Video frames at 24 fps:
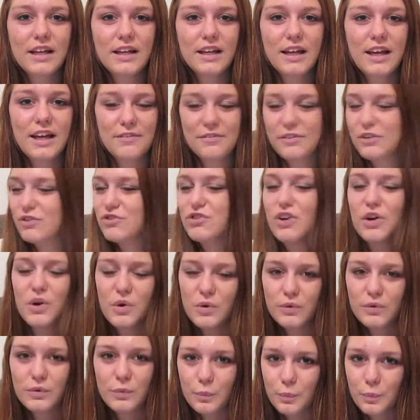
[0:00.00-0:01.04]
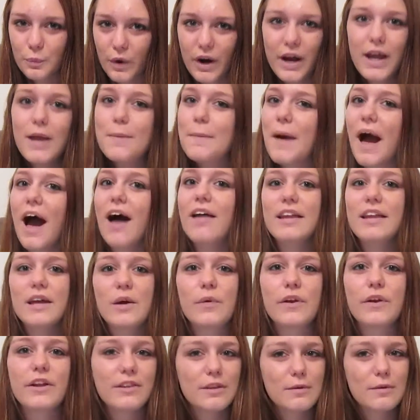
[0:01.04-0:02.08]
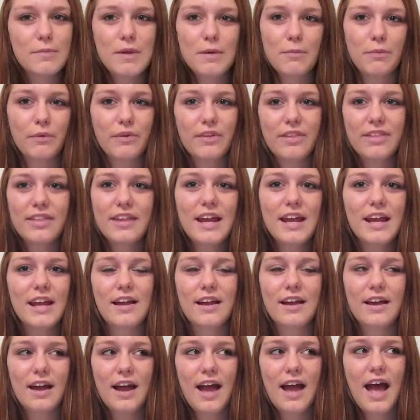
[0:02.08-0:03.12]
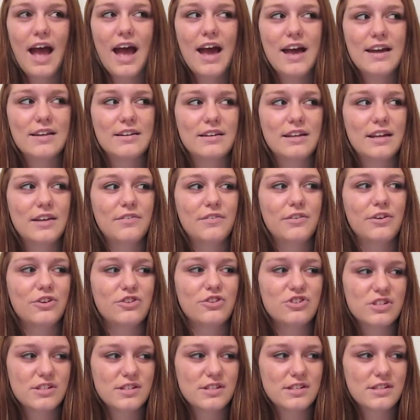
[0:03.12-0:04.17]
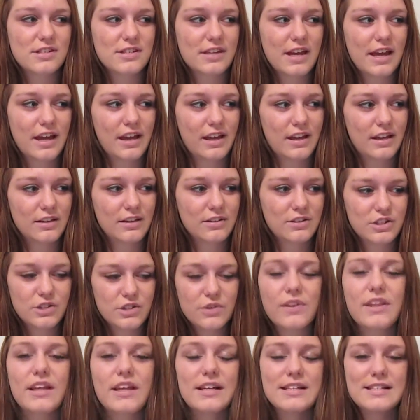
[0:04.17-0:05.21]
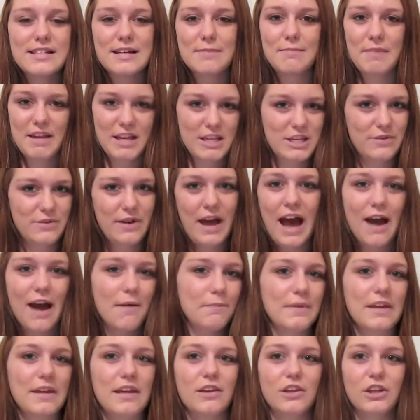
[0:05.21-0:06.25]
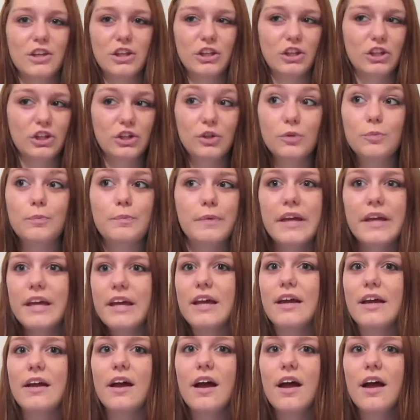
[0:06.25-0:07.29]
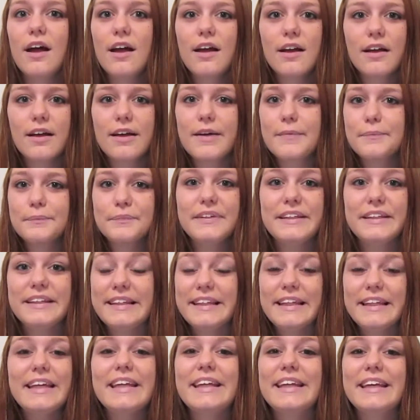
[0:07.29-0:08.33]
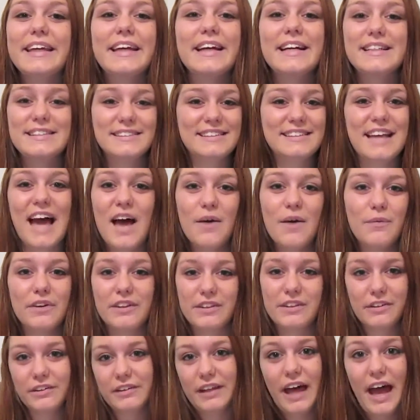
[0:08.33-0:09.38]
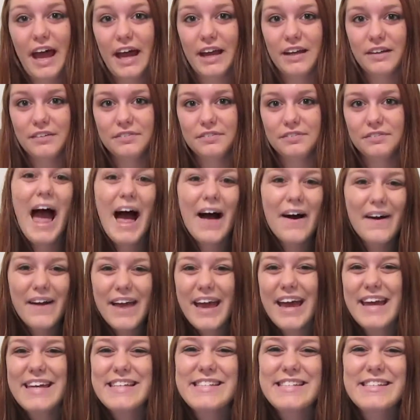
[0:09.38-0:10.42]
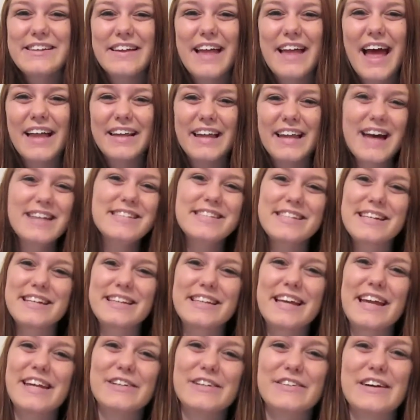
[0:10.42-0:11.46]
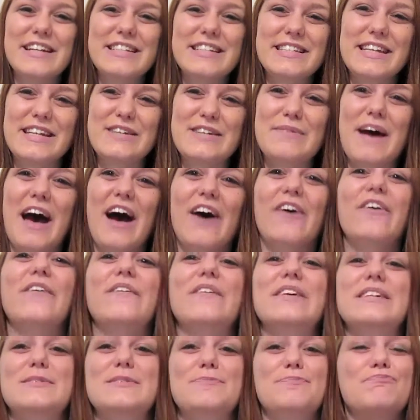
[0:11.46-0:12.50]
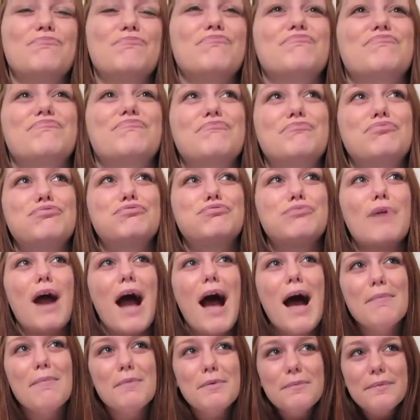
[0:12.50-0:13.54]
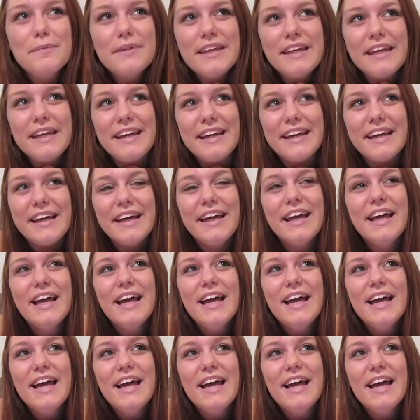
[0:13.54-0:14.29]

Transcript: if you don't worry about like what other people think, and if you just like do things that make you happy, you'll be completely content with your life. Okay, so that last thing that I ranted about was probably